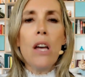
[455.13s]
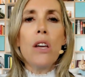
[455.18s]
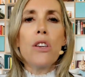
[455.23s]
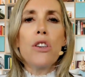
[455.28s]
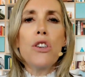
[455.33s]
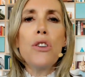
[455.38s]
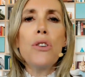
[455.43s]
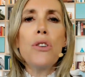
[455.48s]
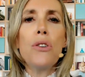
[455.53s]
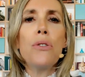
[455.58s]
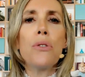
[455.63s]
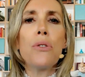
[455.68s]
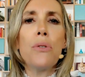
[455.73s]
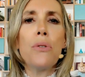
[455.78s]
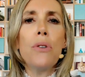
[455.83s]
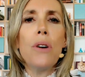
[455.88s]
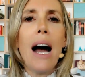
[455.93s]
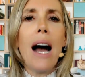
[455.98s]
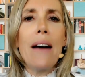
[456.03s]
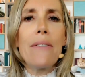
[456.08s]

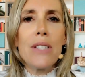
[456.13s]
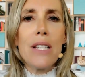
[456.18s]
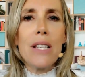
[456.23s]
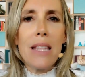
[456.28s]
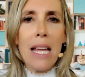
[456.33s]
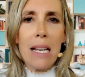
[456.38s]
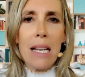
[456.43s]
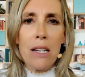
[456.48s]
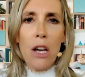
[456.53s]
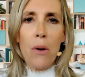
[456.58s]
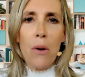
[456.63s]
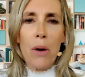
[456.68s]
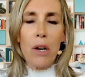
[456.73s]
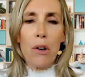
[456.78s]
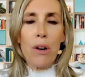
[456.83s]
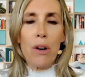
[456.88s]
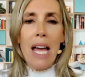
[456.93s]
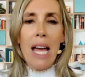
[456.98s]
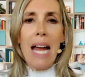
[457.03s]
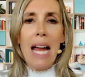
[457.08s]
You have to then go and
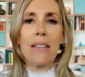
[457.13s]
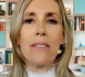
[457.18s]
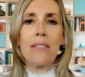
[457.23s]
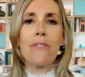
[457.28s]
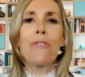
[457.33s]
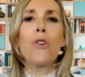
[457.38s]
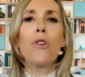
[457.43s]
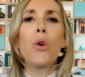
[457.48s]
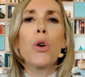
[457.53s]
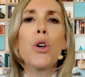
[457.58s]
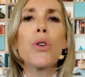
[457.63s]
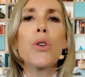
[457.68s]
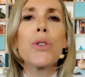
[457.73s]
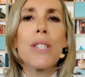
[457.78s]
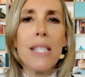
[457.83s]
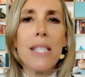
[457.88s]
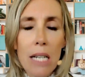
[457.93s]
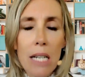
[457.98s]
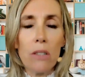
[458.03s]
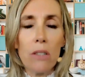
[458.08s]
create it for
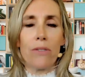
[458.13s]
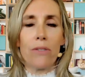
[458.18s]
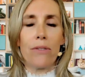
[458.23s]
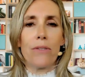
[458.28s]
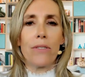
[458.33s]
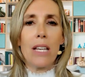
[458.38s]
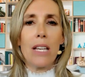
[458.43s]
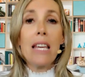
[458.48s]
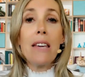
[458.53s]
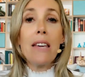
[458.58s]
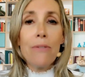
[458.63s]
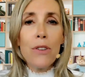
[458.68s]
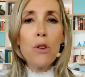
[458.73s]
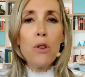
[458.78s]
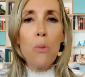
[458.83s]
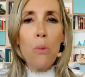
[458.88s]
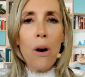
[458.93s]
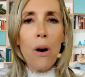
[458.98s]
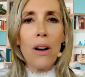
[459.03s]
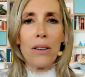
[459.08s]
yourself if you
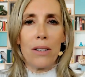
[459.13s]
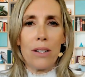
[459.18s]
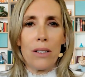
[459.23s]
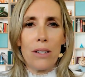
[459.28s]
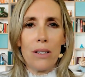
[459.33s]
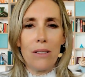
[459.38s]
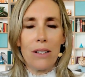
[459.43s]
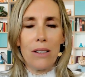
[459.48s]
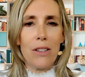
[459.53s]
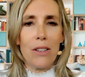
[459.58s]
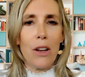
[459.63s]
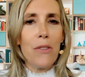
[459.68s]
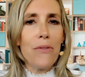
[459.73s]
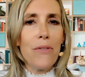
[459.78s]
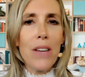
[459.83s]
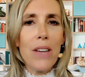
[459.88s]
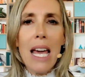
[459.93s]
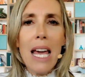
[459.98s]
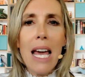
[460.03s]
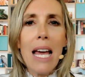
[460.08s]
want. Don't
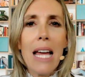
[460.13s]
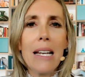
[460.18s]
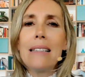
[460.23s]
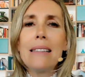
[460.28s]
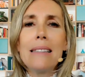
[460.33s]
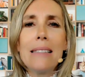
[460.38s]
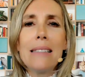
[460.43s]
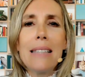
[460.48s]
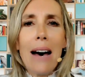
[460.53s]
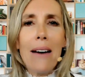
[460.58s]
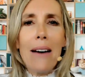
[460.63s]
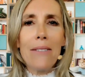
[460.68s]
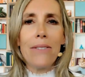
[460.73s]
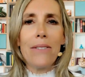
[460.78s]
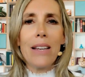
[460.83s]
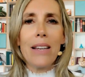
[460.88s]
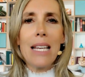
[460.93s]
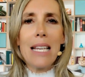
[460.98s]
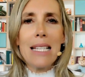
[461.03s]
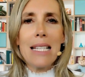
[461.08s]
forget, love
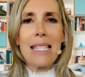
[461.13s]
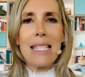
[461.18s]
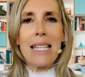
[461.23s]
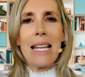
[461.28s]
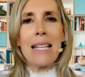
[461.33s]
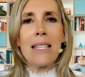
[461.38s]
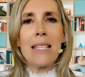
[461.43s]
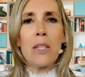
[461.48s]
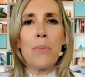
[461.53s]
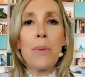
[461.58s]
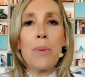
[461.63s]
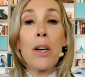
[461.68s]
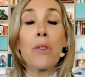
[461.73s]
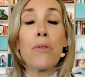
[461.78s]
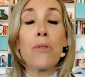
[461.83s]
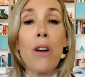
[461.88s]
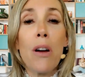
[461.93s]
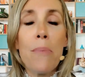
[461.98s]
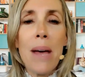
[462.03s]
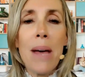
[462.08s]
extends beyond
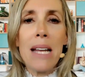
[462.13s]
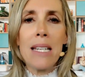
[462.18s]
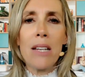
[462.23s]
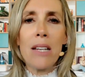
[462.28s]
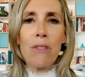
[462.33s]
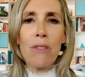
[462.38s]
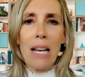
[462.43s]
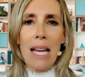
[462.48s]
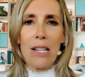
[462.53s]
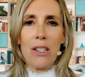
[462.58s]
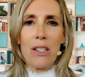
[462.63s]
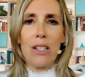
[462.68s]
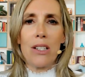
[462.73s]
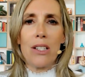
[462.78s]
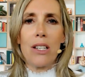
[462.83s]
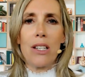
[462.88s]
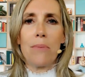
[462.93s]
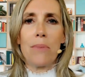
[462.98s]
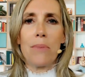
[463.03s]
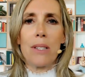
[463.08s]
romantic
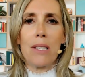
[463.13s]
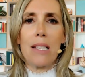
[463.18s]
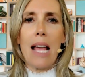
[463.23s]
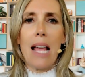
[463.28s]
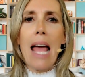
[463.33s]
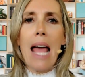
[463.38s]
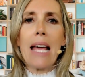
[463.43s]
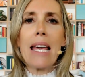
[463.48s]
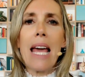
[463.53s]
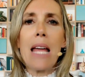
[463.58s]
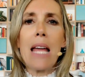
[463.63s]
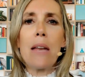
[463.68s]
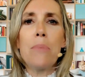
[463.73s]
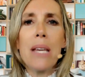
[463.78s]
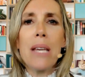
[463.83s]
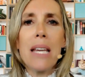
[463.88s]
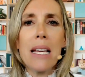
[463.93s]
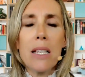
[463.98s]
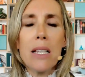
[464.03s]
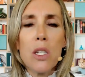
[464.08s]
relationships and can
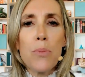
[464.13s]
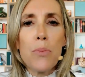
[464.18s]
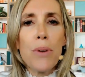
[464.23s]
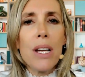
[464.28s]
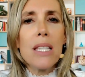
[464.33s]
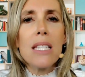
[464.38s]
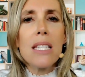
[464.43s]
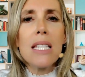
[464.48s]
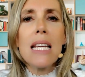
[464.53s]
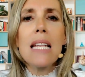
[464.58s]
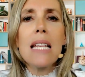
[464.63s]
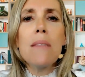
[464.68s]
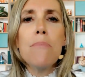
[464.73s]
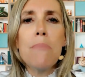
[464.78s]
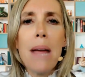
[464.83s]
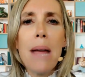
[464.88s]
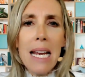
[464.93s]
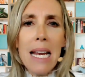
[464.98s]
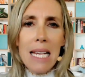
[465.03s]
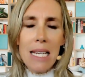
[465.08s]
be expressed in
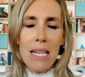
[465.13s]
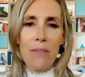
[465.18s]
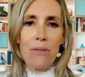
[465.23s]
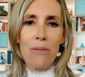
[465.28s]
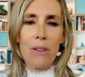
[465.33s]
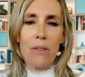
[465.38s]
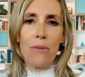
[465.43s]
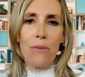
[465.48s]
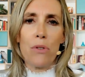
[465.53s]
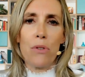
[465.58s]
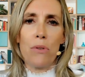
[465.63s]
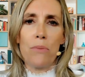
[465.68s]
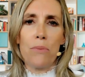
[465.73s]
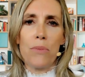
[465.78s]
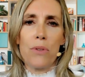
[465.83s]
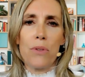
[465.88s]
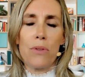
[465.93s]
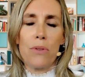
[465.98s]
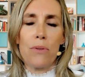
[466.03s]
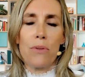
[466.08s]
many different
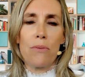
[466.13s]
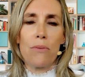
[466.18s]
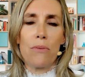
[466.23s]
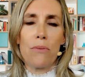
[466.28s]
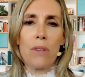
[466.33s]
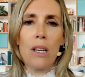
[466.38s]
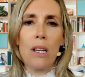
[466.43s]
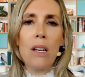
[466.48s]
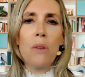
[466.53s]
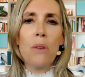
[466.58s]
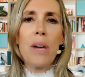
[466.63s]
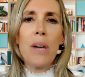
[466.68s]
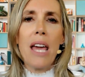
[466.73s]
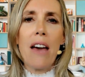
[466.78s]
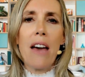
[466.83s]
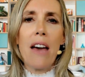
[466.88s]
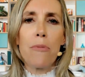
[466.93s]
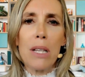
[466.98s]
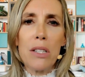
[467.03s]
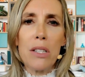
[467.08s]
forms. We
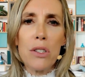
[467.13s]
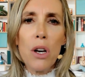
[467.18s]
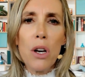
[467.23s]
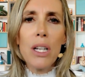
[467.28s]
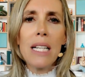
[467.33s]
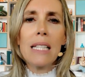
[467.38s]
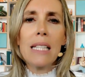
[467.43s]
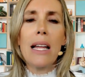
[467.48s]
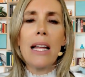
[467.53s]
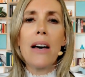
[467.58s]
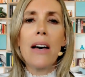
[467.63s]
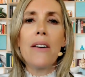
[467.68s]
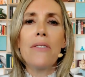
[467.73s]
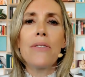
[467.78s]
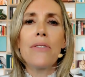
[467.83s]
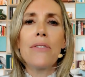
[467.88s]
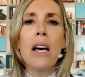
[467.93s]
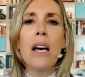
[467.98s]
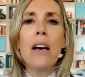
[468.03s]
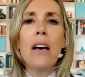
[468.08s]
have platonic
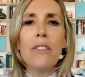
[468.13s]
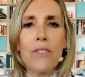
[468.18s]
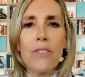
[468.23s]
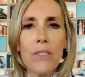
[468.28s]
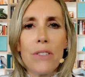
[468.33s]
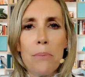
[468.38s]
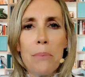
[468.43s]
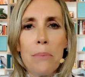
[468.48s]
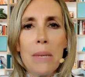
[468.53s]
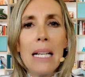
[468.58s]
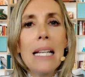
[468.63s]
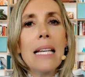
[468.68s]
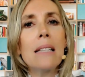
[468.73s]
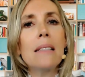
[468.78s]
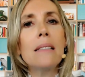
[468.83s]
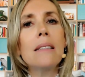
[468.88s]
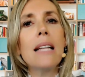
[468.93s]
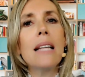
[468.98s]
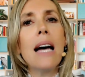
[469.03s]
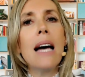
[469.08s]
love,
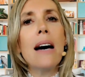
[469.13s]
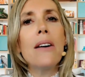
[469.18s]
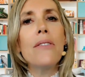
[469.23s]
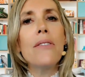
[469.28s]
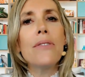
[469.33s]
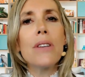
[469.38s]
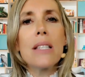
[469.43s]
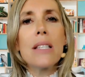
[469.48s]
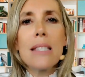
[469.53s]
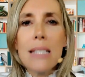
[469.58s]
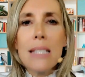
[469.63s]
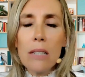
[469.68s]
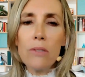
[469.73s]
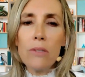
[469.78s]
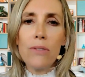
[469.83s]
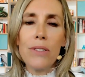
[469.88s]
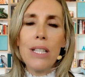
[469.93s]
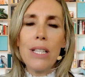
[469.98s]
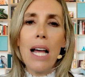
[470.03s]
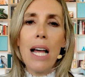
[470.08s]
familial love,
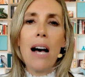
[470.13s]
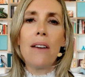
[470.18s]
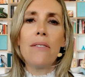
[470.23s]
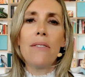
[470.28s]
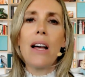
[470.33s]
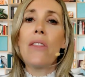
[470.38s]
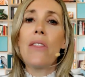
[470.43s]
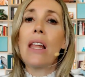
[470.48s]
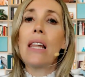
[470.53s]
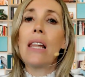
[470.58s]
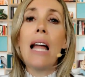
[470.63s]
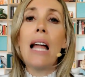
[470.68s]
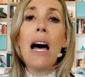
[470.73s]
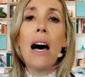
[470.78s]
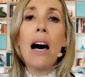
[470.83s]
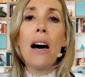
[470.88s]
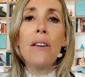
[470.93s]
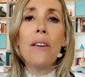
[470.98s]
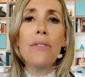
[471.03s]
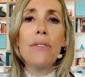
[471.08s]
self-love, and the
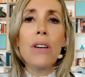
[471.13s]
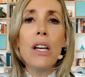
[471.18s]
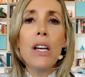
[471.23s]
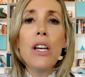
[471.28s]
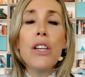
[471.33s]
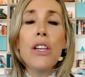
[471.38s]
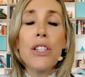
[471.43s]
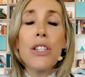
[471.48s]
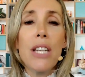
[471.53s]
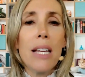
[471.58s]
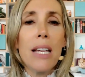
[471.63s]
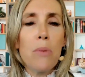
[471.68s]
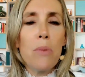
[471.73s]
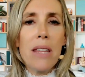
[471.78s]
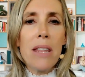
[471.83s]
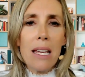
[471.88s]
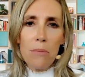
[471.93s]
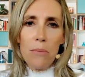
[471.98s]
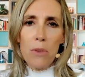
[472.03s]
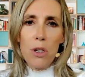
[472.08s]
love shared
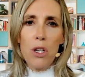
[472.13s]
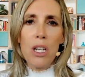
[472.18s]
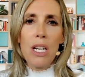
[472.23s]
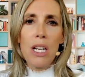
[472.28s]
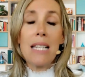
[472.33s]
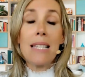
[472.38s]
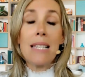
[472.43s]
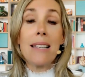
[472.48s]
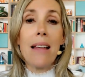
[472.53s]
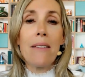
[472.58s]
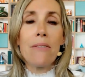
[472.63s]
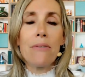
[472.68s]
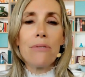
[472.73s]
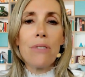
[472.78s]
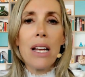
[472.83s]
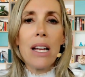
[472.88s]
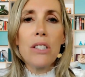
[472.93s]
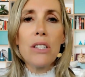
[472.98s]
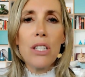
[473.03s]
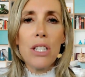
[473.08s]
within communities and
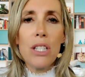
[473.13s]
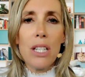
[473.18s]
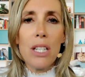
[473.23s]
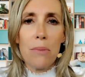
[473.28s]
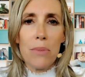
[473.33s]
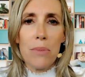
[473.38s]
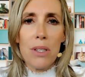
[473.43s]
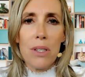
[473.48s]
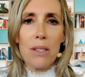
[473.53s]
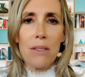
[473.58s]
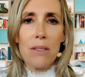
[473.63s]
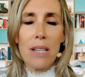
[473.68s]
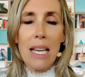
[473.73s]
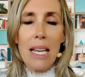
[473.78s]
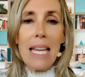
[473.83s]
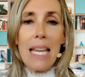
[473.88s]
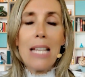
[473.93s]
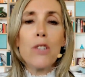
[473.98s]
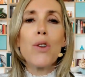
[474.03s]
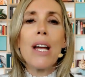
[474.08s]
friendships.
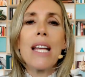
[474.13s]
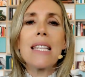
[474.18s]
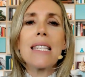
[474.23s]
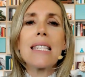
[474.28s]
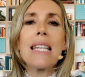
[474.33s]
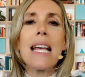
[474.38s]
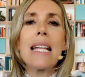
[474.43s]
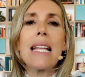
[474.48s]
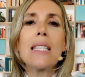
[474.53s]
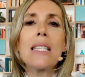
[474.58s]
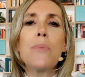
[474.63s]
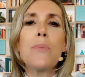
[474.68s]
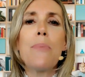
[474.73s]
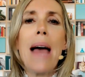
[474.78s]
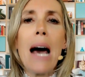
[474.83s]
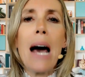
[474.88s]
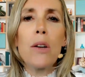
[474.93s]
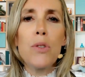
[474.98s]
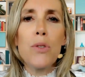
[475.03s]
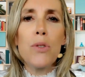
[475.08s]
It transcends
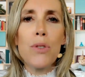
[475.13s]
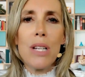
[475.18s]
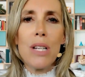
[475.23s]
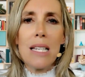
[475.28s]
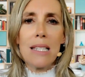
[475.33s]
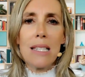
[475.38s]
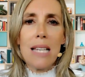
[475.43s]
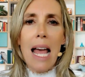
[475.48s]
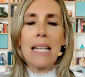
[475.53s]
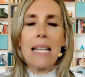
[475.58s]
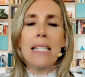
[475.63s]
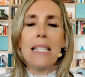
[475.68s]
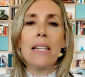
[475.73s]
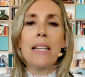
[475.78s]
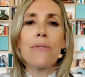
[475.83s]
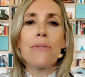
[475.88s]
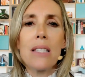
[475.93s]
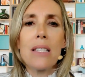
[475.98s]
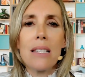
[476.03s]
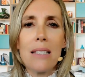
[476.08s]
boundaries and
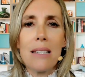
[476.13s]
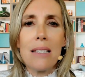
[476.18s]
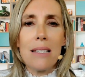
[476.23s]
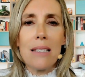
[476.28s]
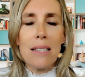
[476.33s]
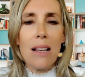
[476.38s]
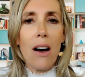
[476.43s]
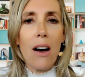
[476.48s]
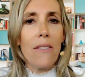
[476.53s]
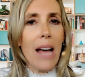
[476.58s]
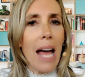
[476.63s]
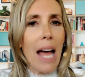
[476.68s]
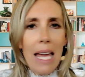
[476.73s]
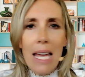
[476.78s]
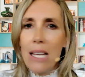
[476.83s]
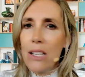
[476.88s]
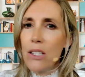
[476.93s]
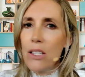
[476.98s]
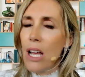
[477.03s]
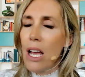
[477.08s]
differences of
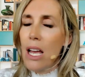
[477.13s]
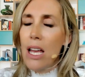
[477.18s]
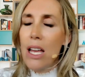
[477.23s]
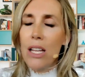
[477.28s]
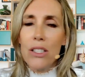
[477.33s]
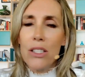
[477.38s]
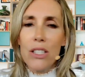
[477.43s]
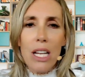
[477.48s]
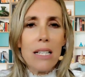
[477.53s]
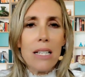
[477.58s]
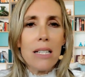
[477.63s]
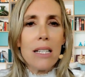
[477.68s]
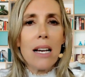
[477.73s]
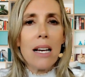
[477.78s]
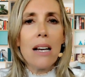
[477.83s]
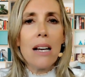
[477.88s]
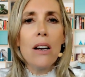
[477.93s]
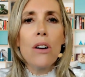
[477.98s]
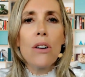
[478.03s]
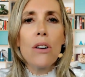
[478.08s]
age,
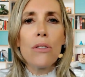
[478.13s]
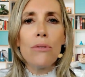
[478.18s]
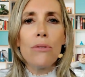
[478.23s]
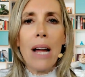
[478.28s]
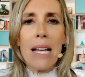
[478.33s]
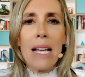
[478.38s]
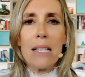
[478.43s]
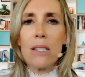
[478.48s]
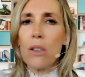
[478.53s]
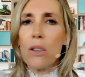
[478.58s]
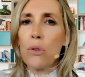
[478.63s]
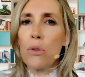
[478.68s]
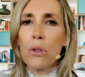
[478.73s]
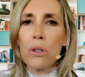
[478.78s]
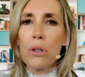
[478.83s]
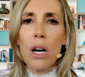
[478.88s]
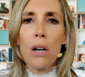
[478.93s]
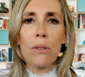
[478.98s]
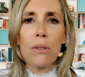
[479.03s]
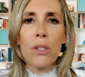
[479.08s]
gender, race, or
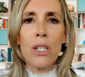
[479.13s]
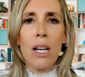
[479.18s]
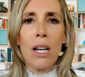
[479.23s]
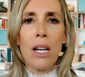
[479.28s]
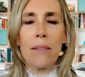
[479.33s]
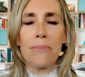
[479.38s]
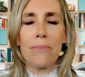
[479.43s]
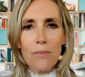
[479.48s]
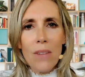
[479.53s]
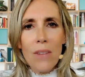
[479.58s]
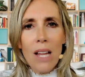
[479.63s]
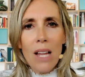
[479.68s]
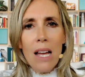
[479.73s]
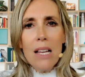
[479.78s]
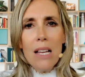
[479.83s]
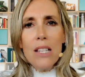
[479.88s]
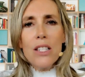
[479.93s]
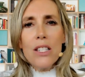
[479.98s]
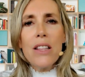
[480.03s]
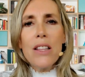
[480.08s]
culture.
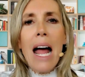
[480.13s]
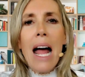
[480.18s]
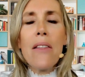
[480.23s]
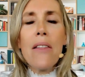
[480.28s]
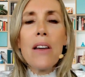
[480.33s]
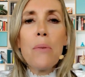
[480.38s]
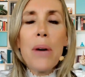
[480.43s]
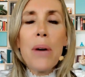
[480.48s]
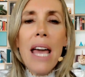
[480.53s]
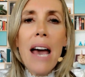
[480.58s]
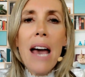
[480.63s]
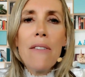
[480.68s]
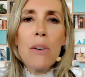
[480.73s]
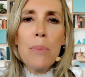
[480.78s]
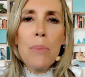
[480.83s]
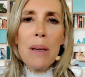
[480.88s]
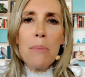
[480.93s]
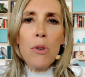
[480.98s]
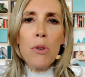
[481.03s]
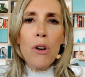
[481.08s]
So now that we have a bit more